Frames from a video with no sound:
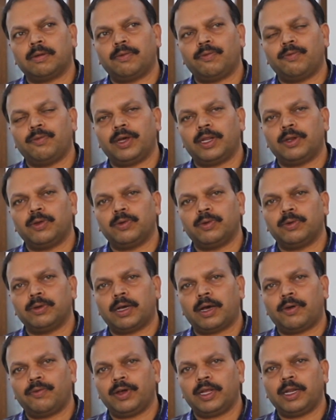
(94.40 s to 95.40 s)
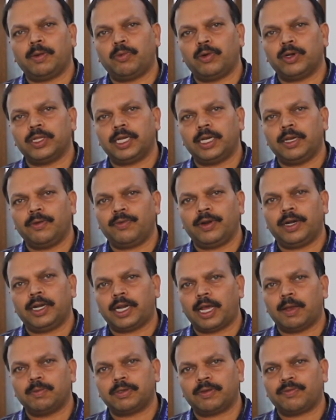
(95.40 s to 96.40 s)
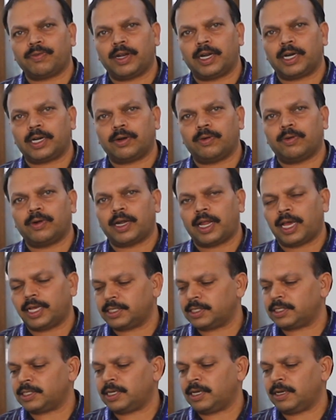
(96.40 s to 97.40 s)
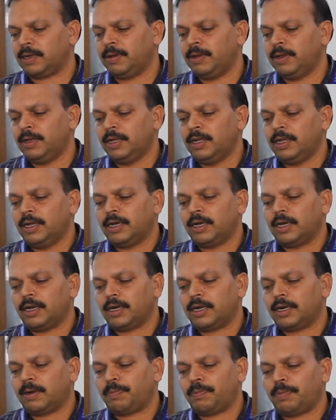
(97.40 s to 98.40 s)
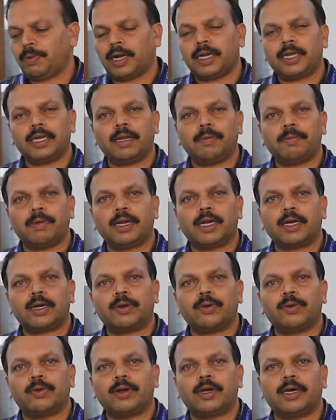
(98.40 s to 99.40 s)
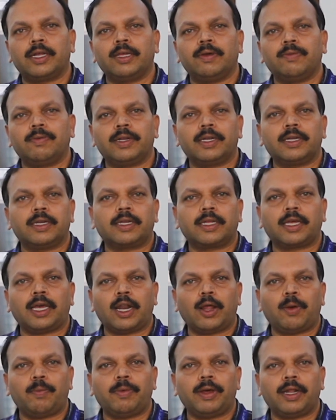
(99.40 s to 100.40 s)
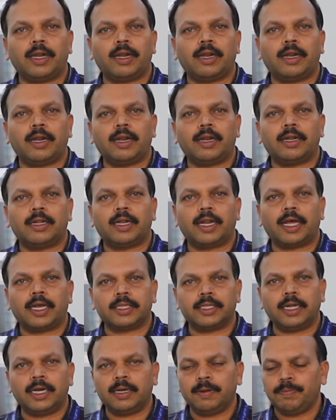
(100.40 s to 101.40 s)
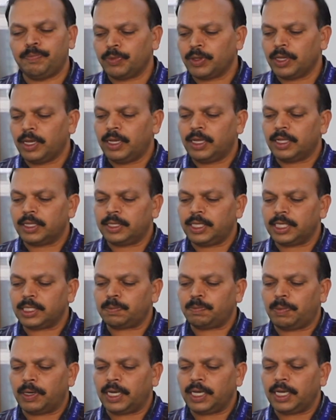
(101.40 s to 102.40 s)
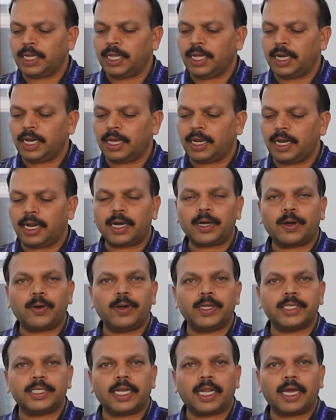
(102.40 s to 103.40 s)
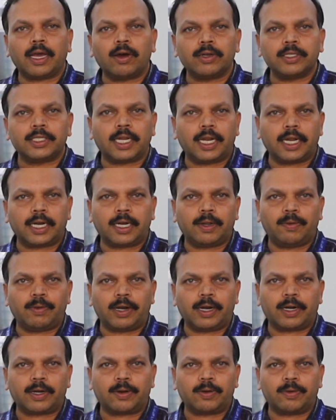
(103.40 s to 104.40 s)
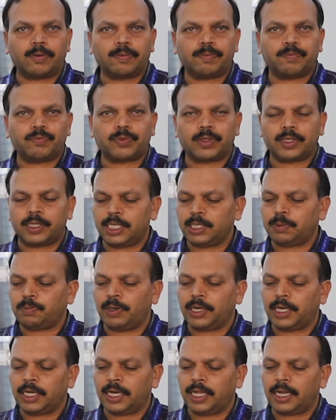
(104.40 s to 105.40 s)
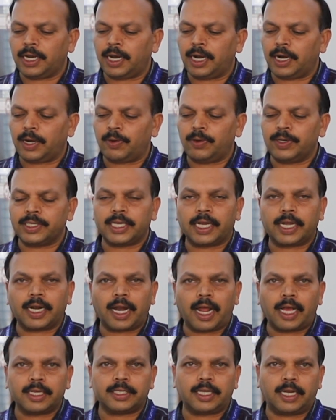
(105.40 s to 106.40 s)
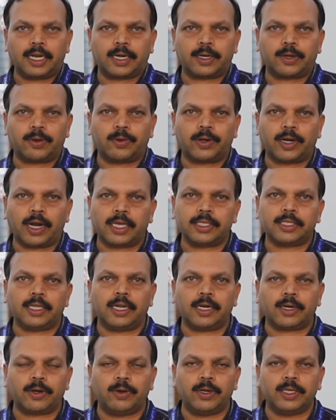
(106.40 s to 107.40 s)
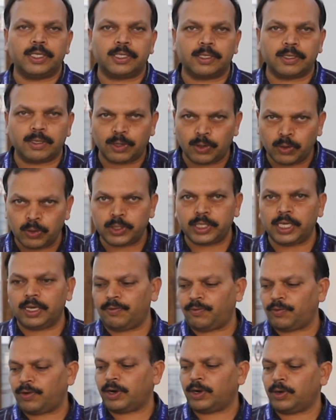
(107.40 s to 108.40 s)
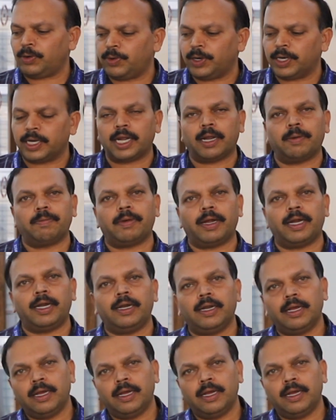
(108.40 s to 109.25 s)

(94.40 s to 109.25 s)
very aware about the different types of electrode like platinum electrode or even calamel like that. This particular electrode is an ion selective electrode. This particular electrode is a glass electrode. Glass electrode is used for determining